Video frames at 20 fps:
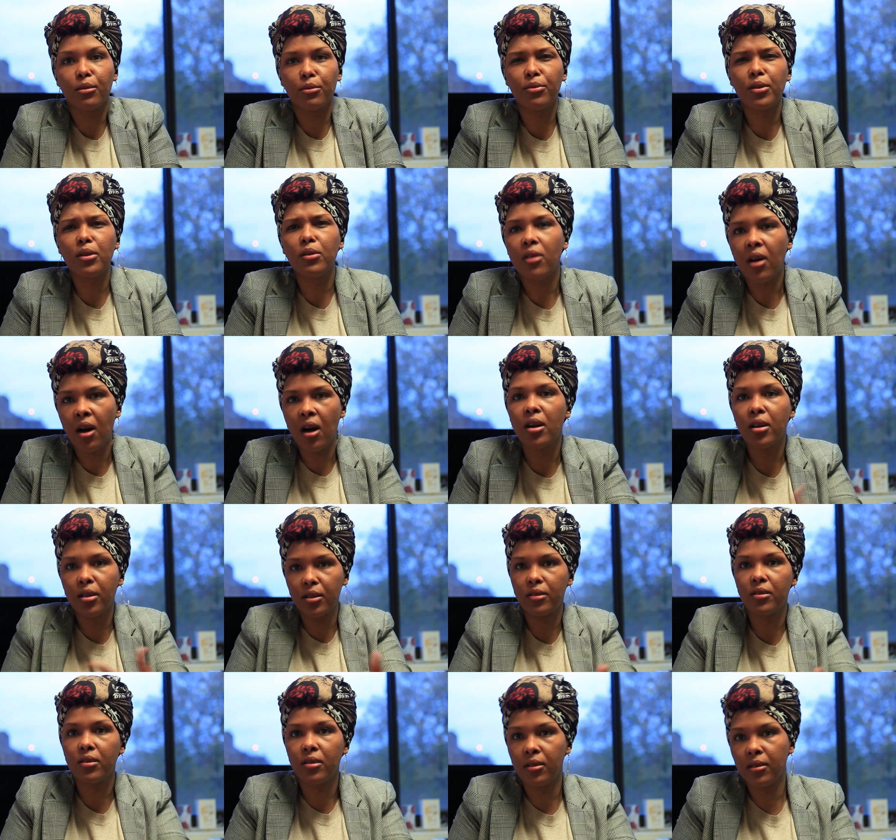a real
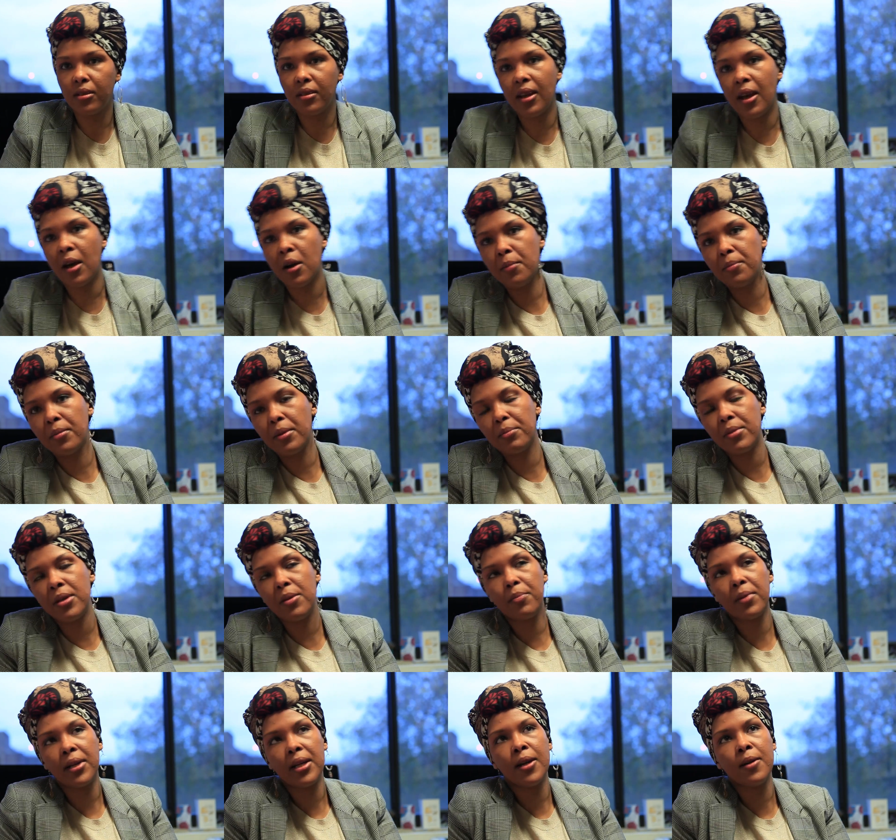hunger to help the
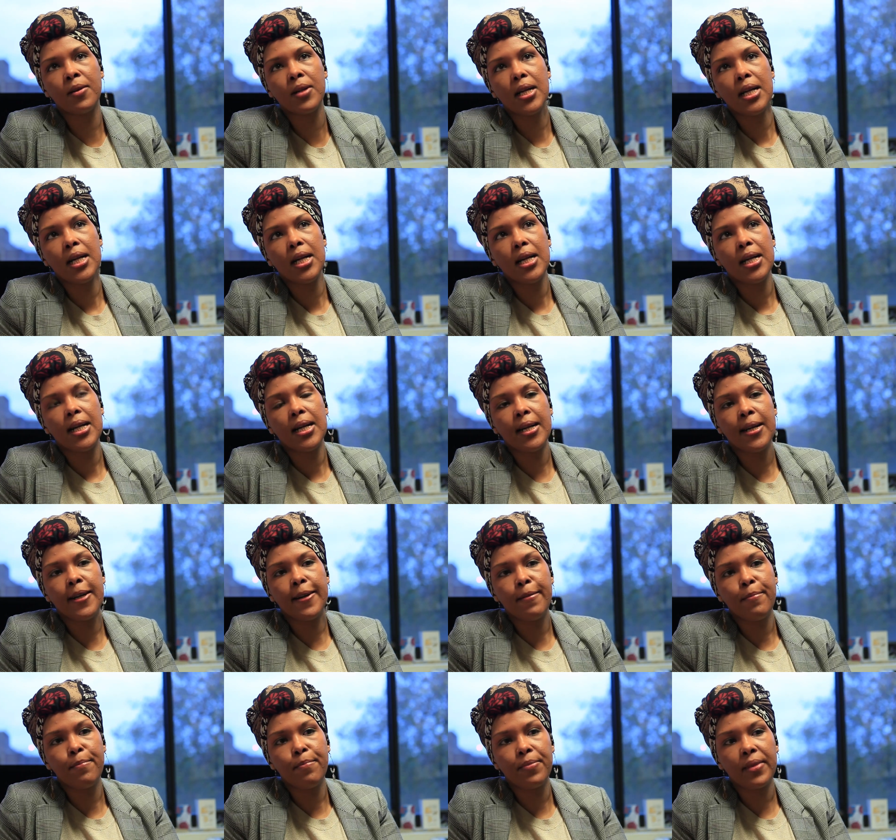people out.
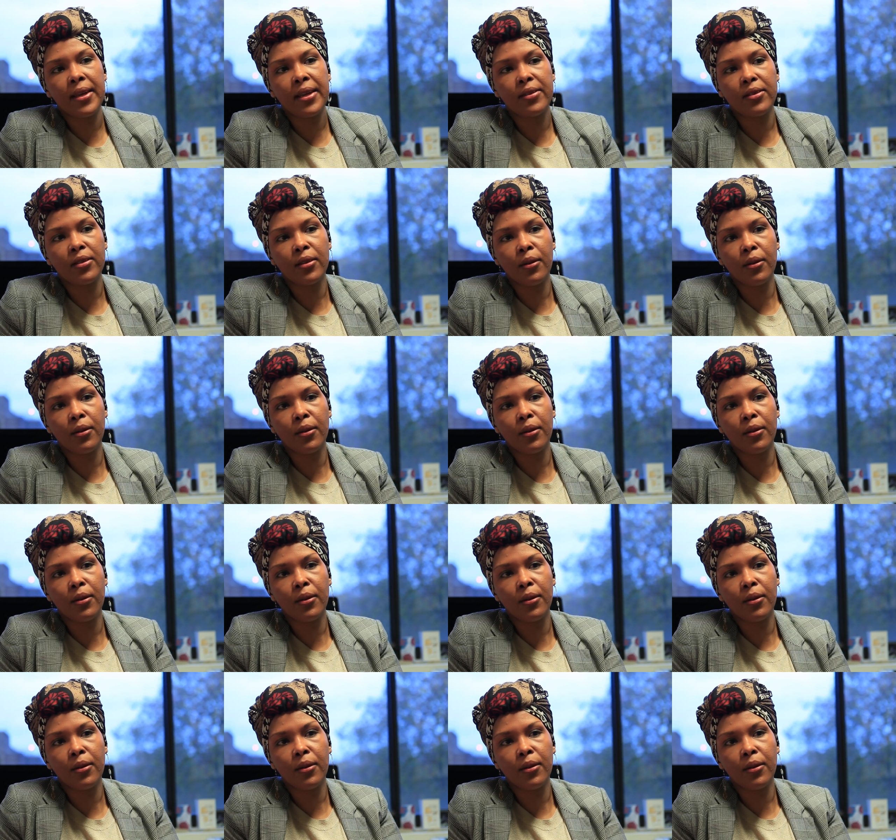And